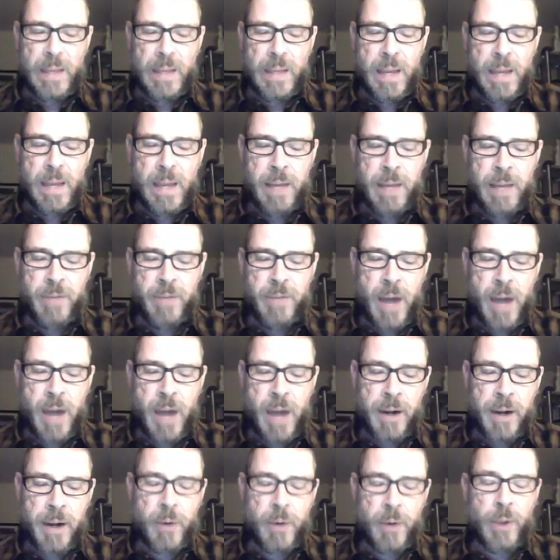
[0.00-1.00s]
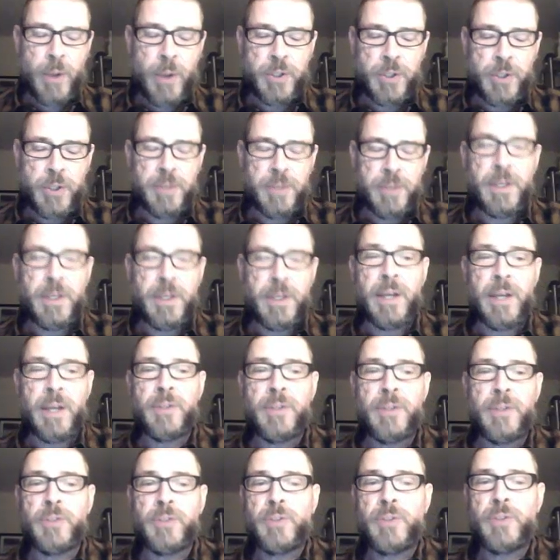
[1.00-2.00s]
if you got any questions, again,
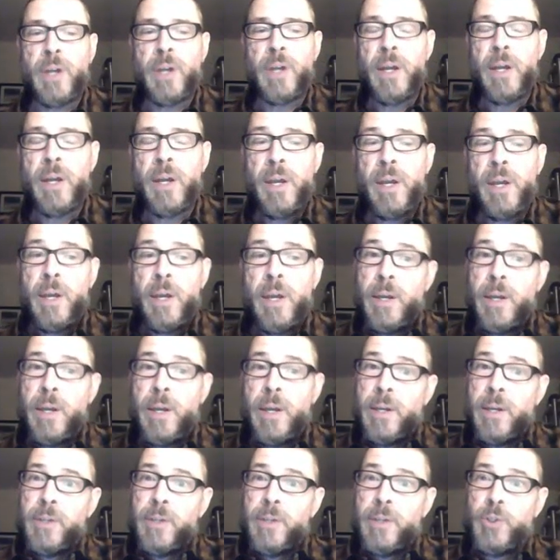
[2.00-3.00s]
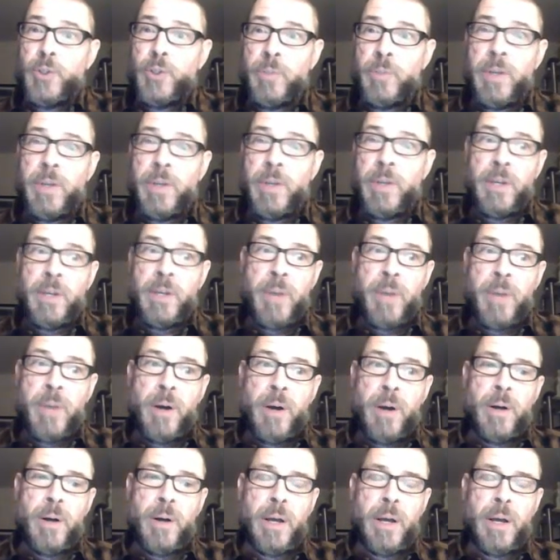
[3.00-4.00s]
just shoot me an
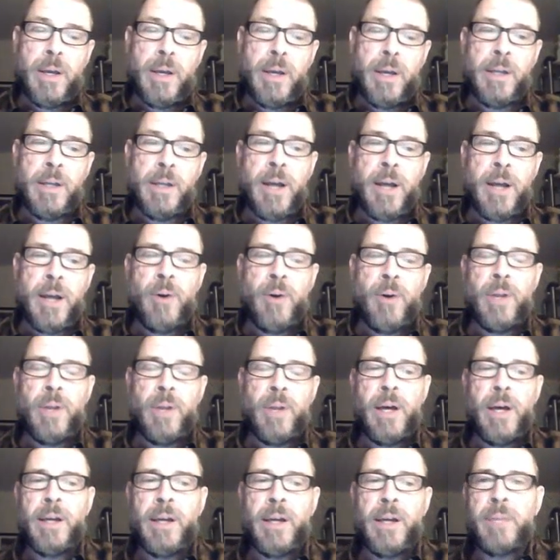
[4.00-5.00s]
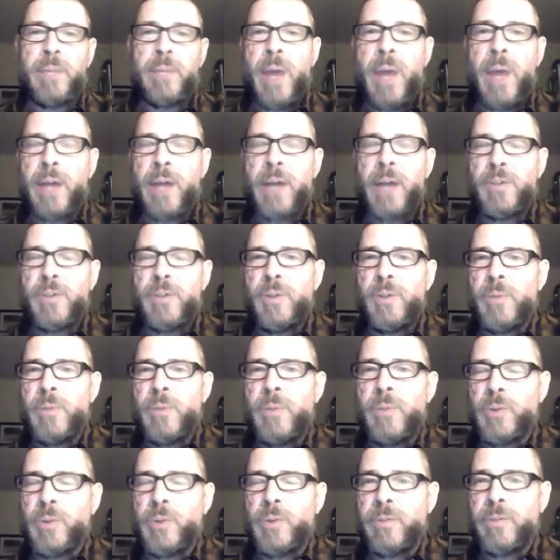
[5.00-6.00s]
email and I'll get back to you.
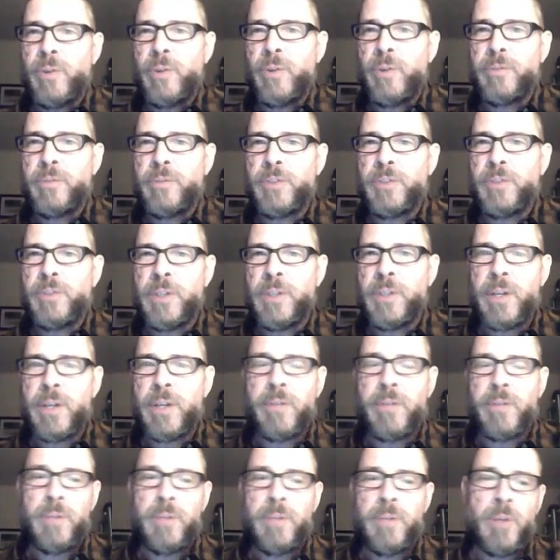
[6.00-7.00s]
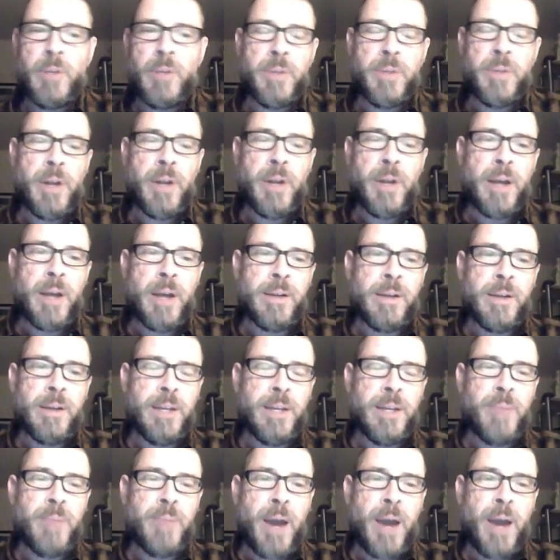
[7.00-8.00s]
Most of you have seen that have emailed me that I
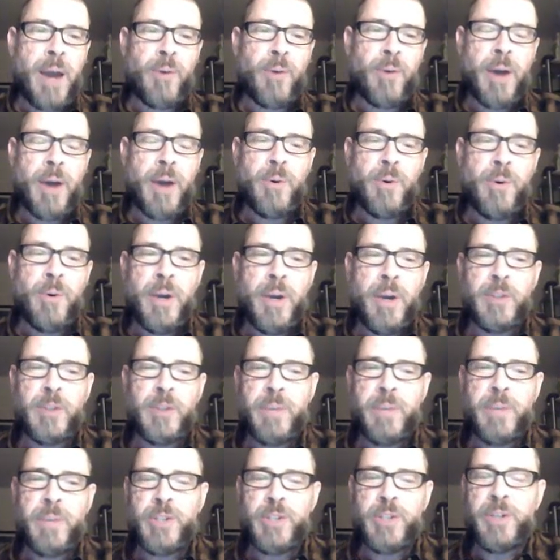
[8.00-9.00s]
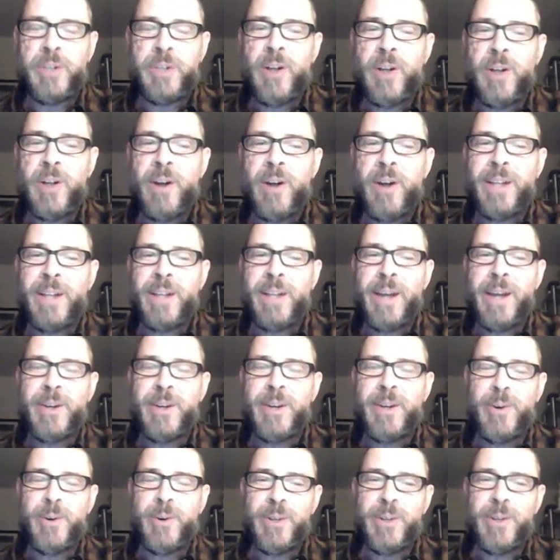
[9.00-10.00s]
get back right away, especially in the online
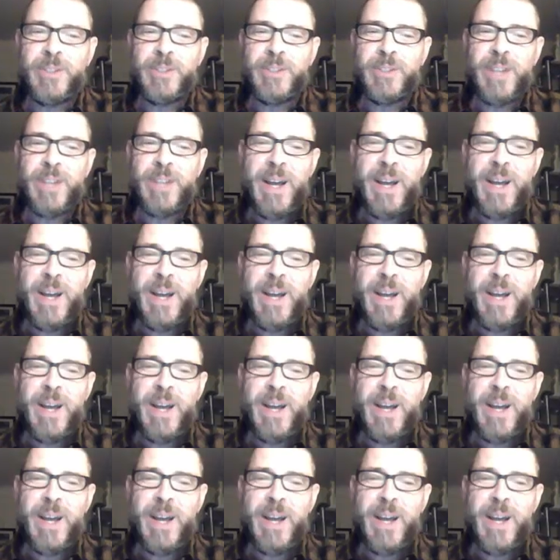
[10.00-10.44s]
course.